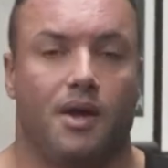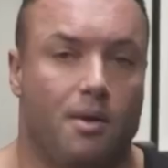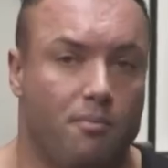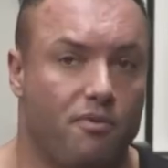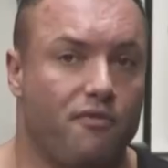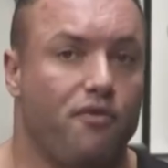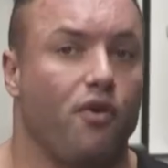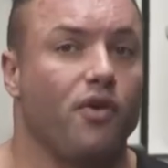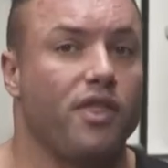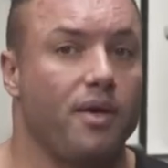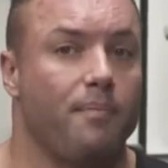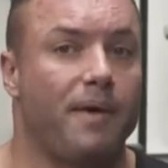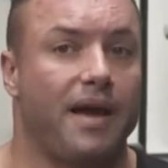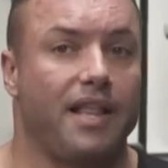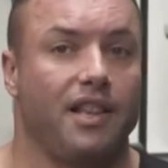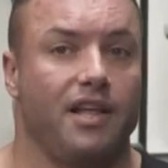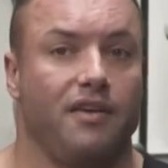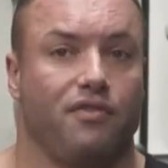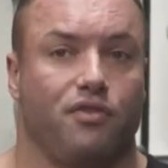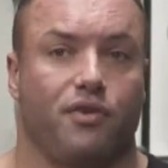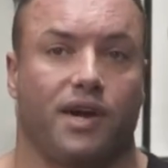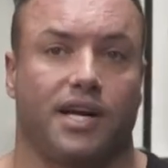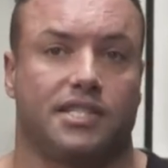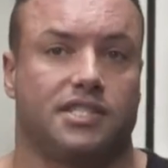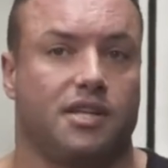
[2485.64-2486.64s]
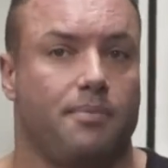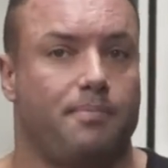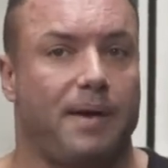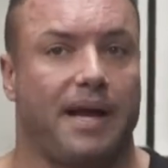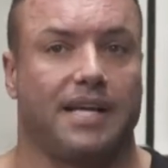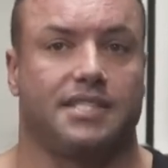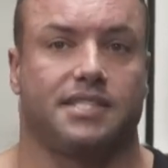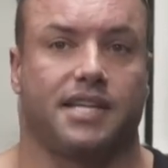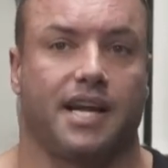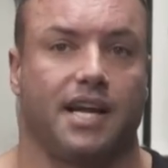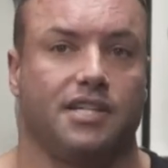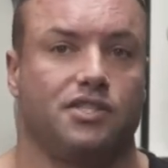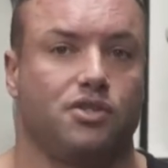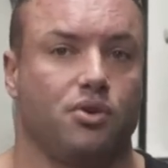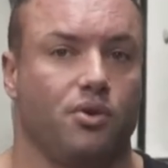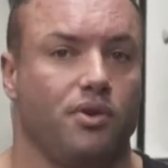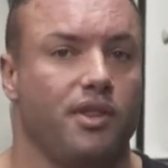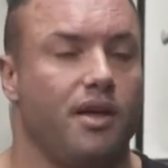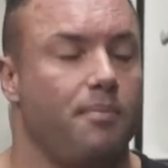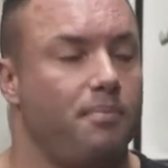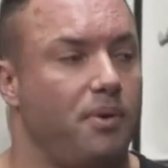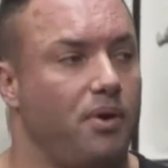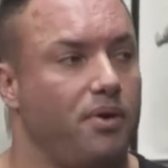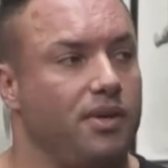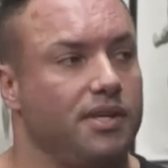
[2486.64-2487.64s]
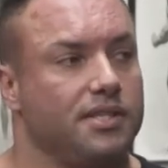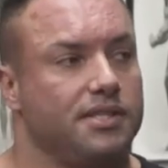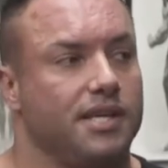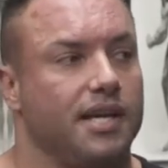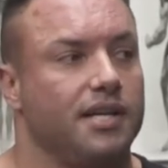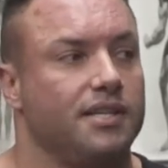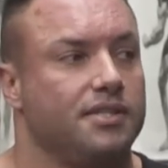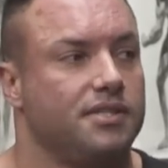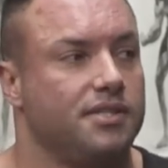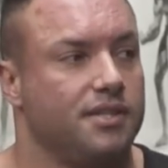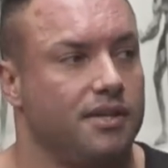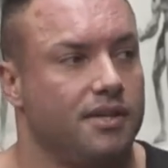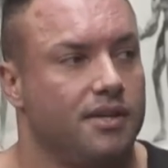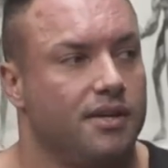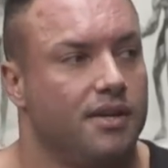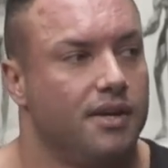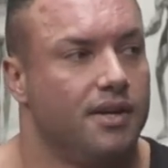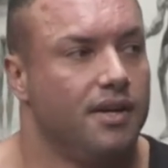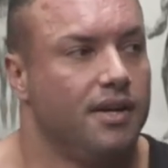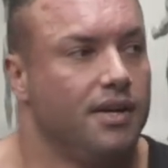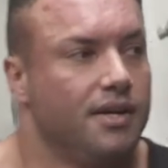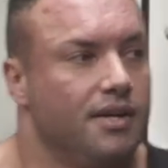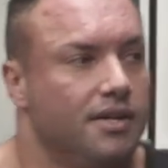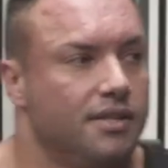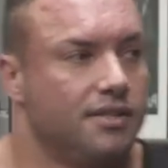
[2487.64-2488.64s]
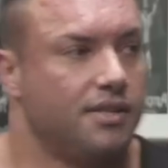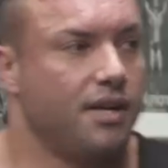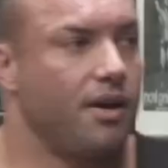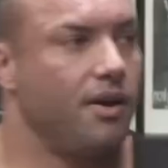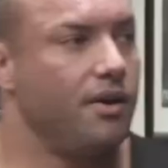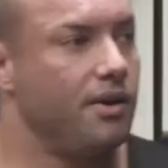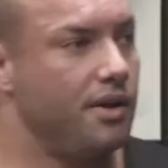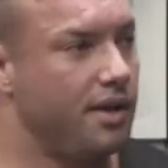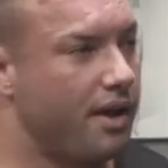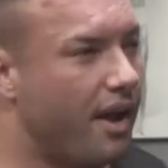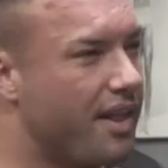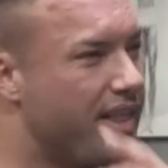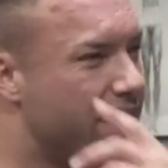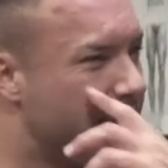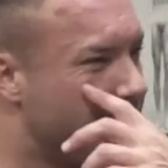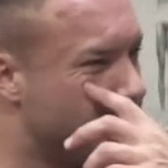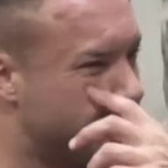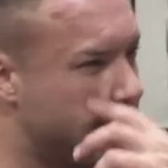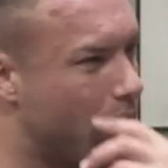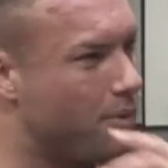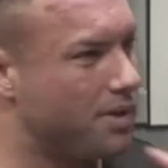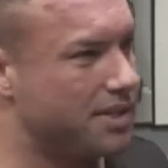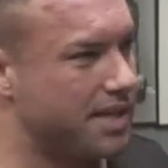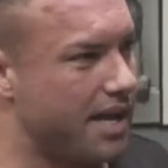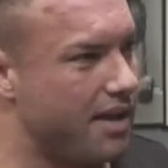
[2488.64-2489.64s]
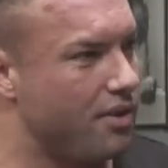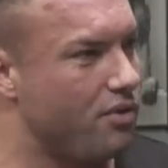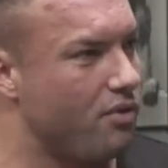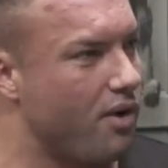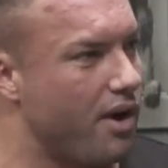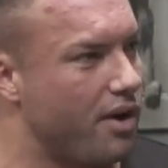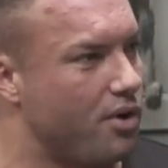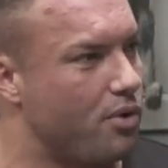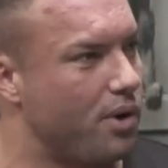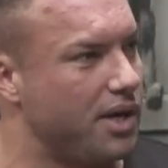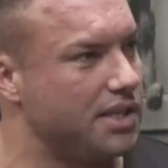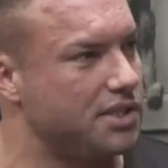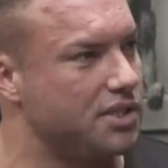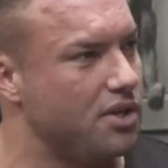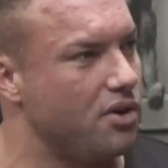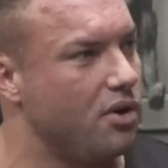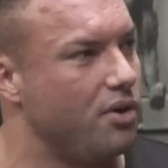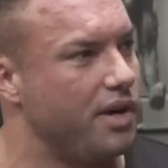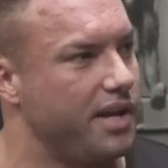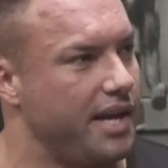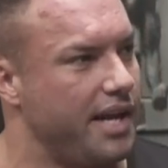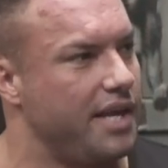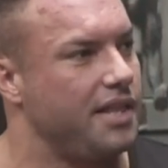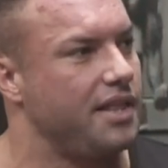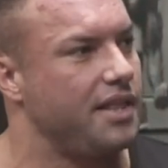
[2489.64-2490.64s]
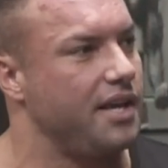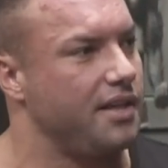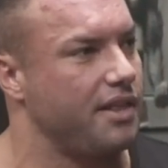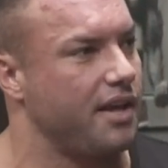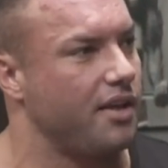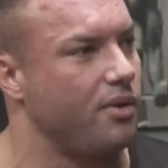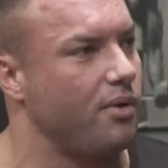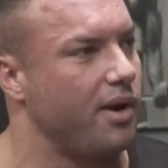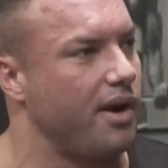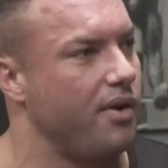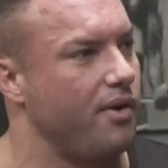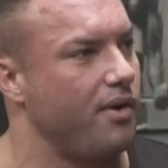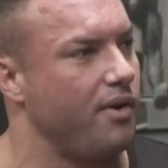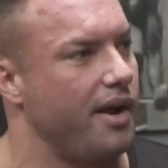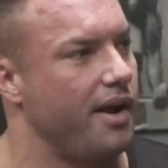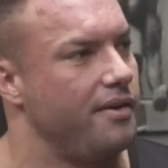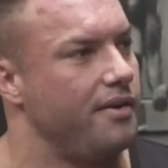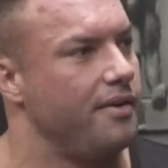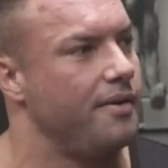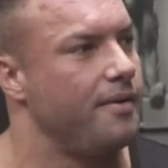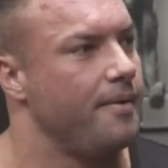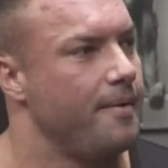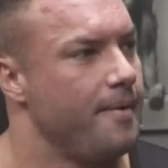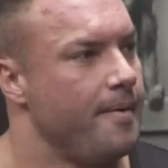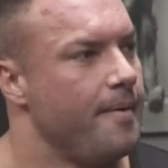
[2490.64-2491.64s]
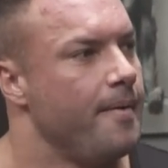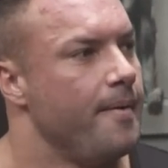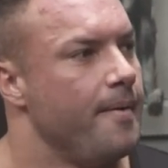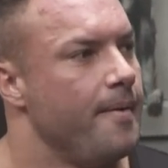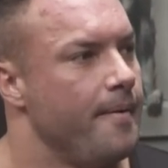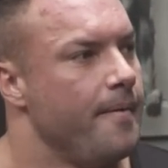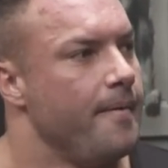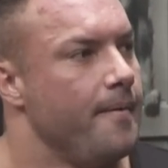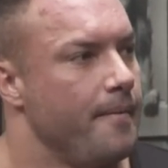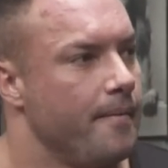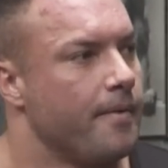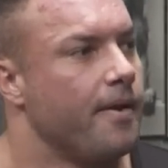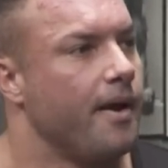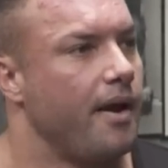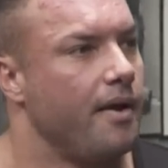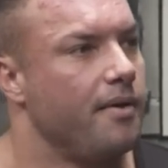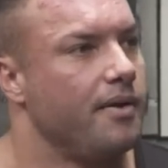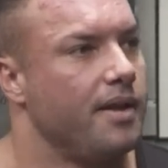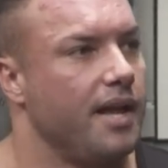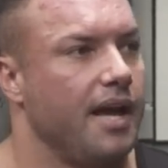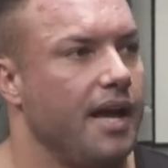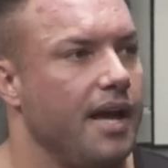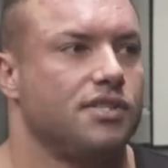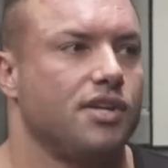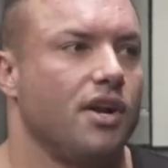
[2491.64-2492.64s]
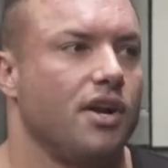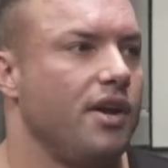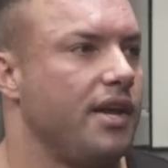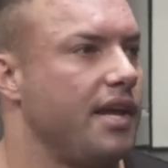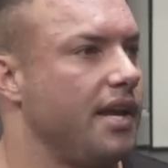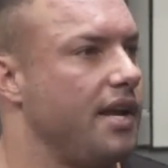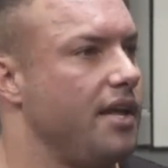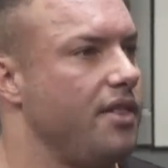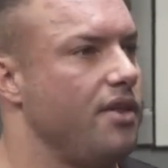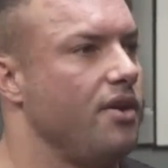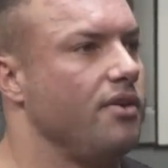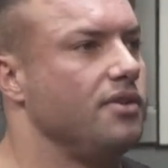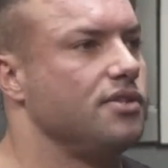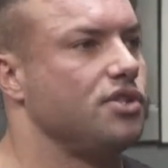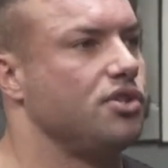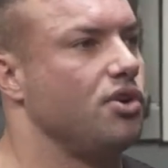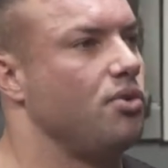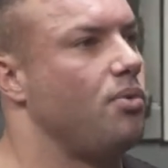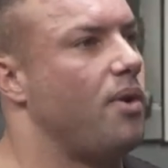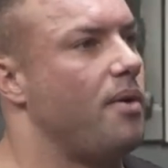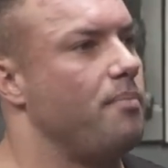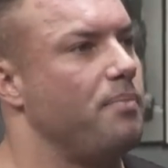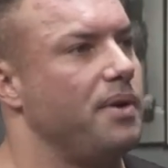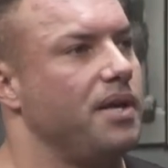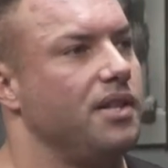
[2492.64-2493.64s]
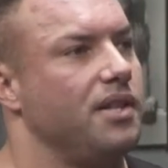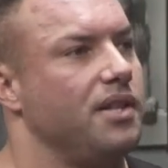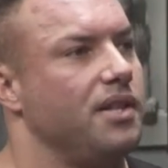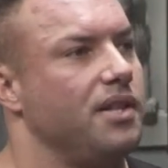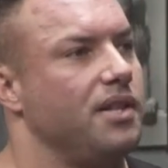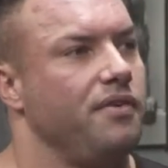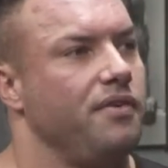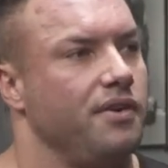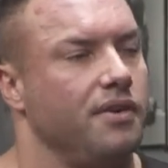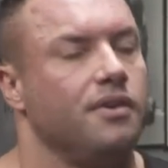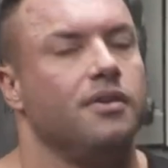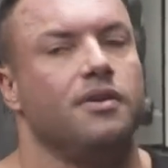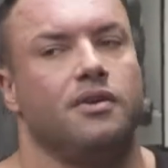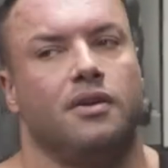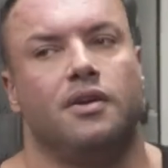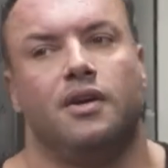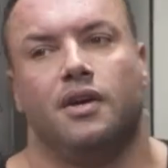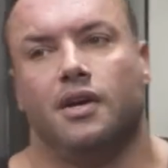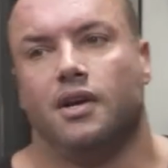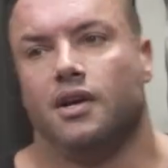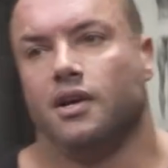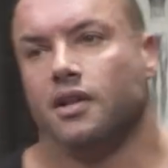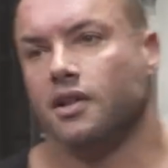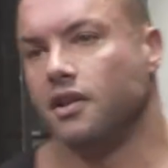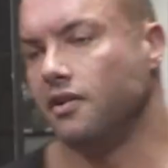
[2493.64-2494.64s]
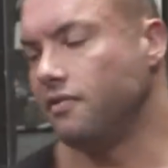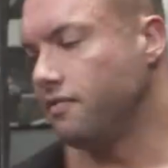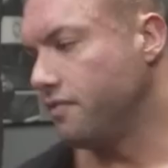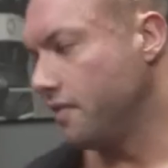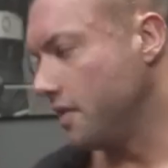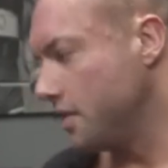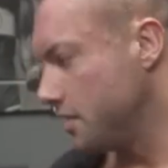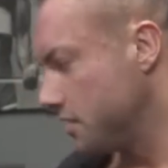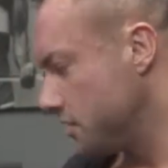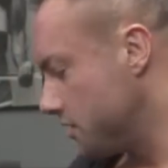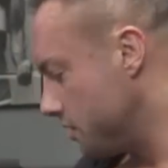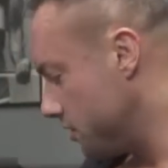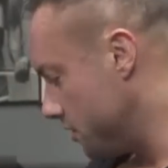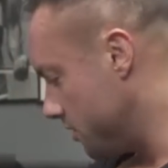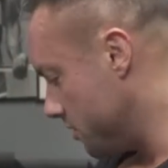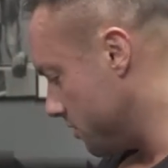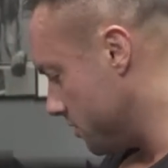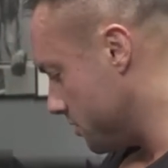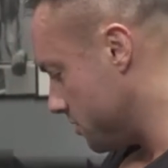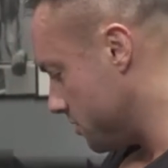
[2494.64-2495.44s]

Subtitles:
before their main lift, they're actually backstage doing their building sets. So I think, was that the right question, or did he think the other way around? Okay, yeah, so don't get in there and just do one big lift first.